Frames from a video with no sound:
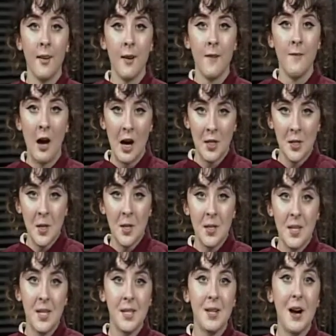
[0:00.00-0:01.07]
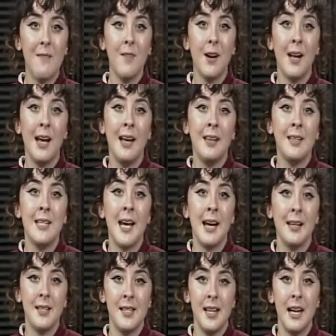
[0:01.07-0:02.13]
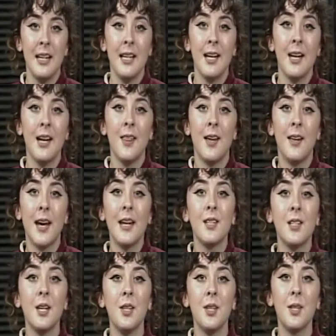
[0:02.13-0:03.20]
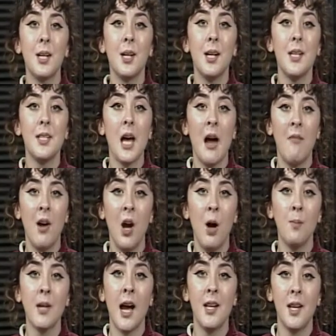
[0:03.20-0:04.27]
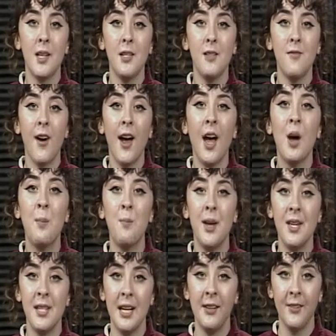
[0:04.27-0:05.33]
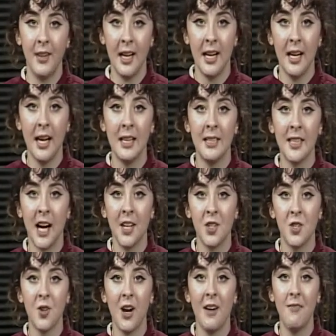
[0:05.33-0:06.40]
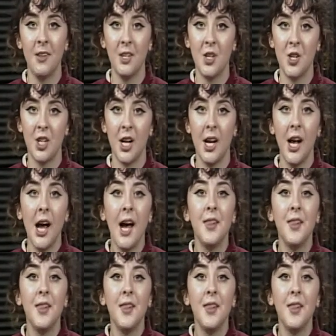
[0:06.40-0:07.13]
Fossils discovered in Tanzania in the 1930s have helped identify a missing link in dinosaur evolution